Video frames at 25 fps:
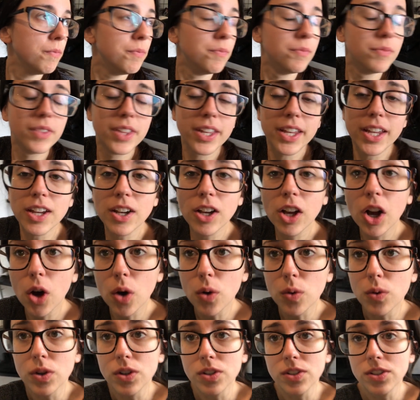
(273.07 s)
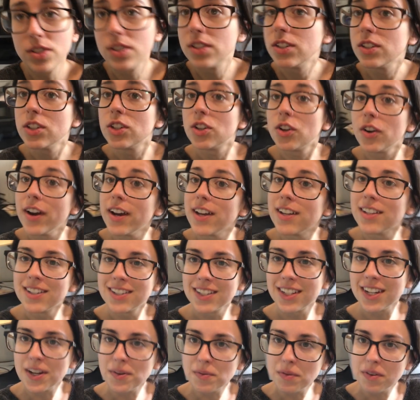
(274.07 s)
the coldest
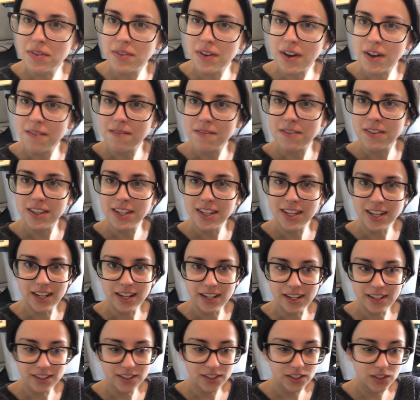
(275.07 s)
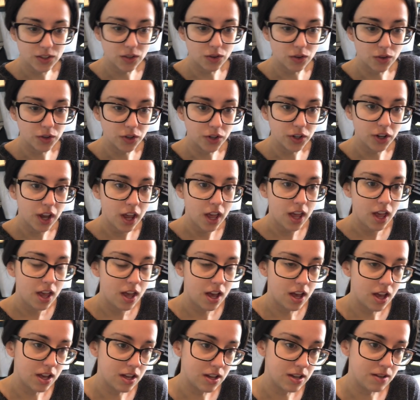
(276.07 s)
greyest day we've had for the year so
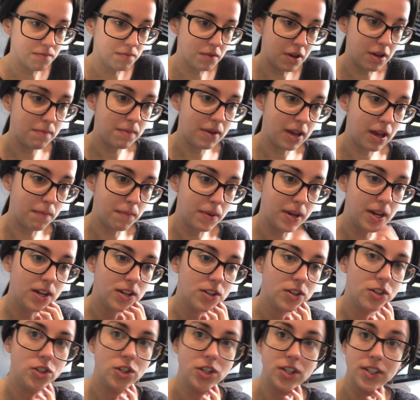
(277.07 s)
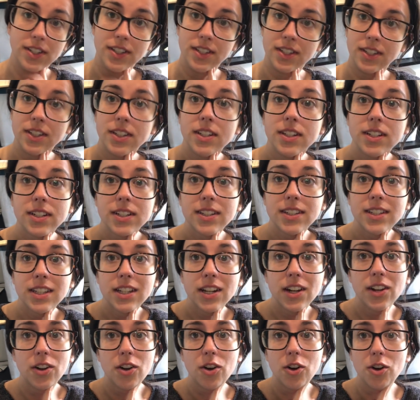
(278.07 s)
um, I'm happy to just
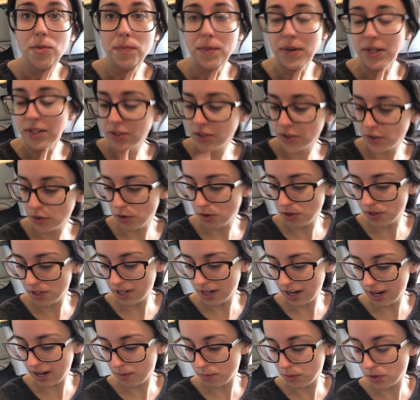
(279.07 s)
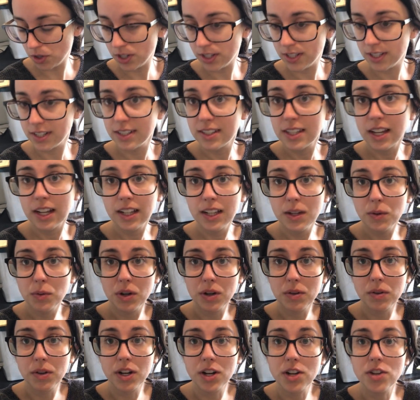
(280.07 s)
sit at home and sew today which is exactly
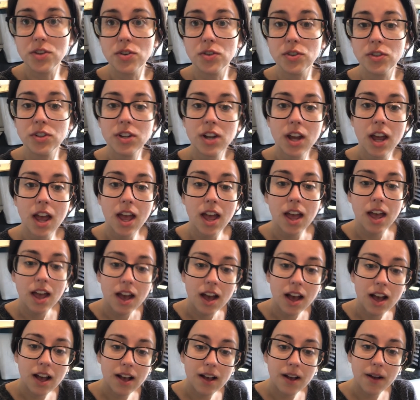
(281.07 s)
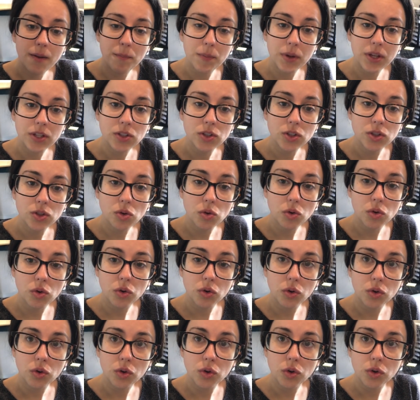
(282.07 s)
what I'm going to do um,
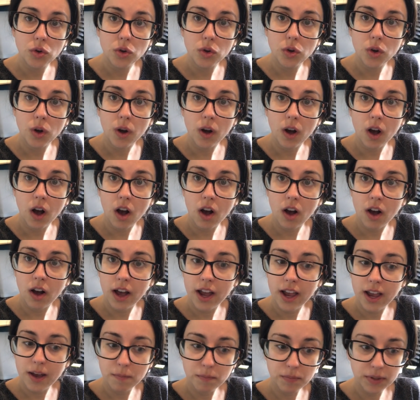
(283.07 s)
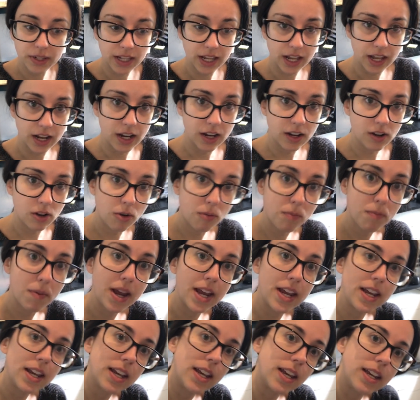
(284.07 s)
so I am planning on
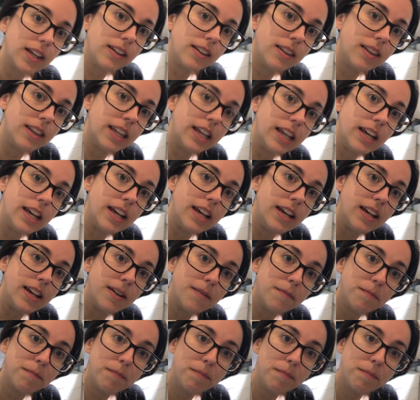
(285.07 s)
making the